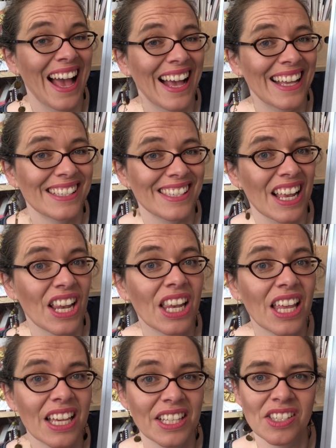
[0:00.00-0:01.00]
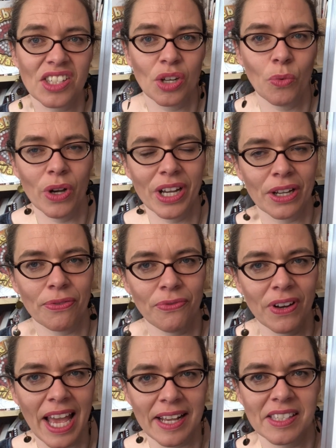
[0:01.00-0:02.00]
has learnt to work
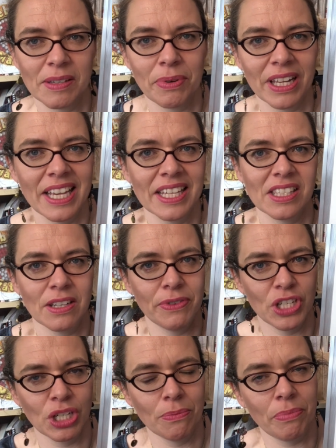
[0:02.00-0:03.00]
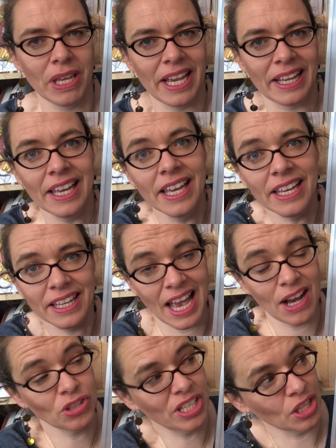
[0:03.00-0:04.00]
flexibly as division being
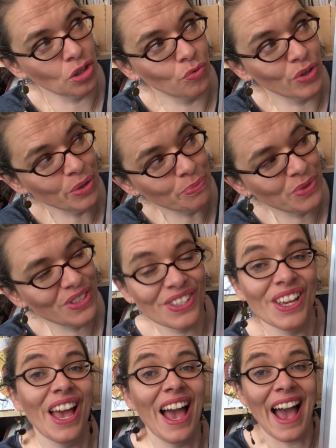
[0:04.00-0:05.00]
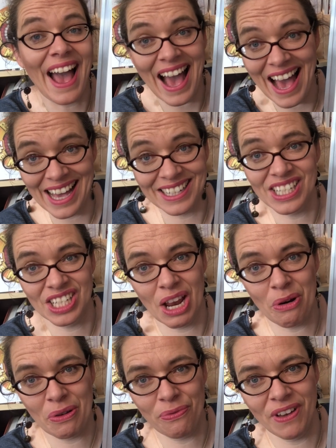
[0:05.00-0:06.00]
counting groups and
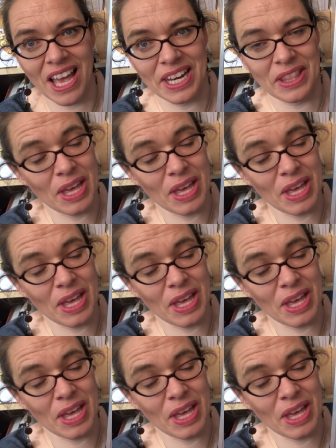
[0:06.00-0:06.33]
sharing fairly,